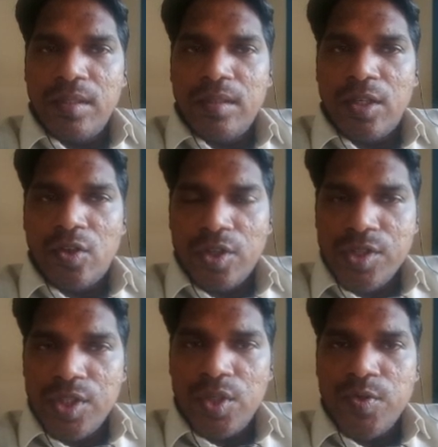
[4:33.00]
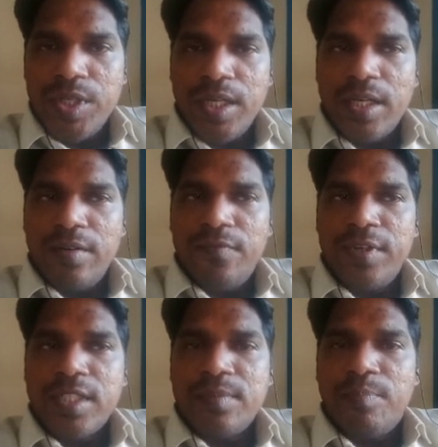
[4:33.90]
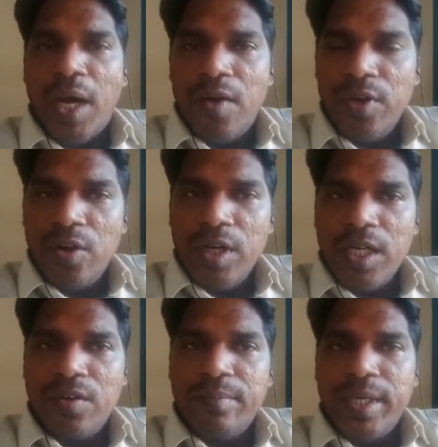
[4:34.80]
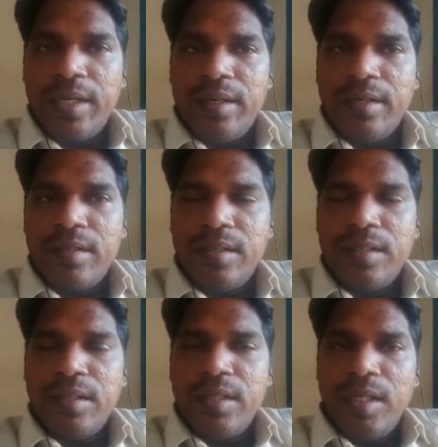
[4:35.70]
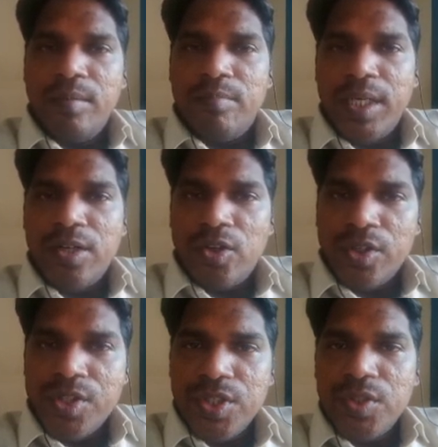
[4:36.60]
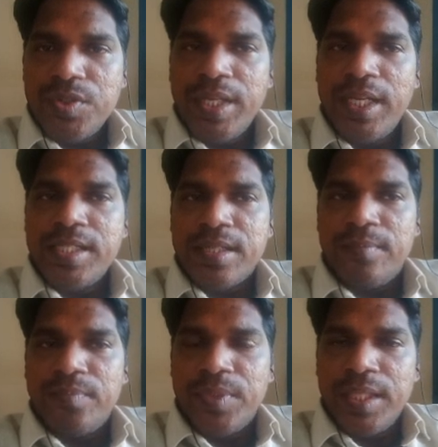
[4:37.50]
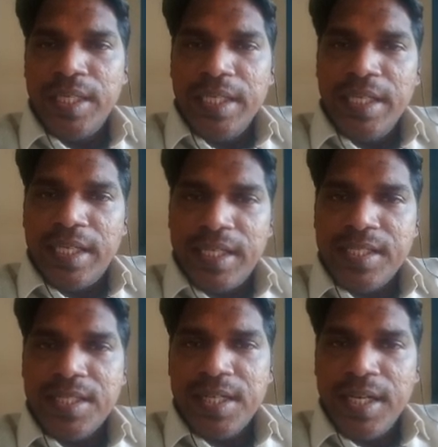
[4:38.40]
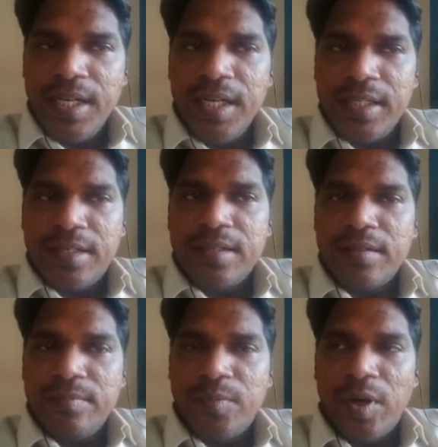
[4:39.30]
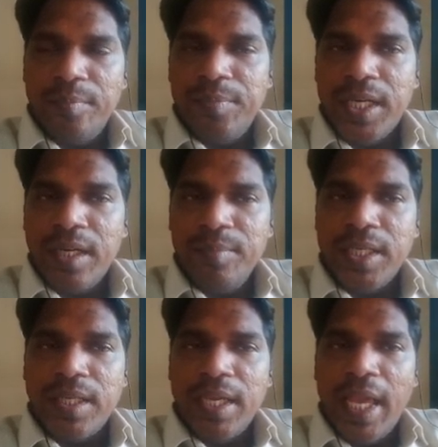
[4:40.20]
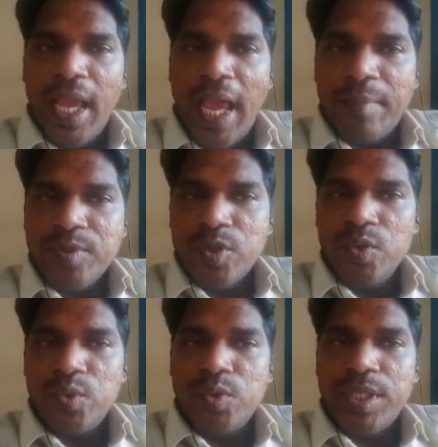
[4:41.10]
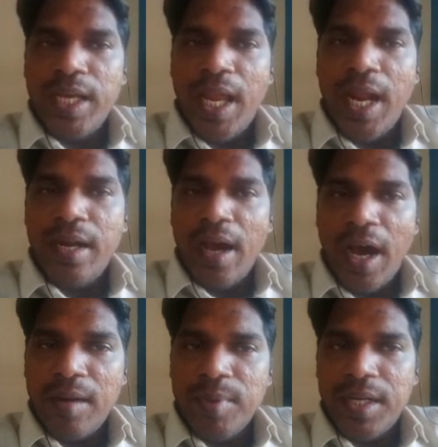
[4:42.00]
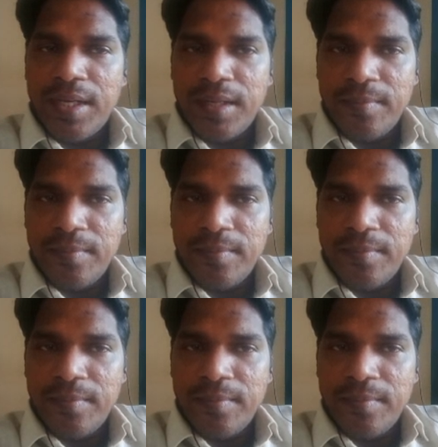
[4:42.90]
The constitution confers power on government, but constitutionalism restrains it from becoming absolute and arbitrary.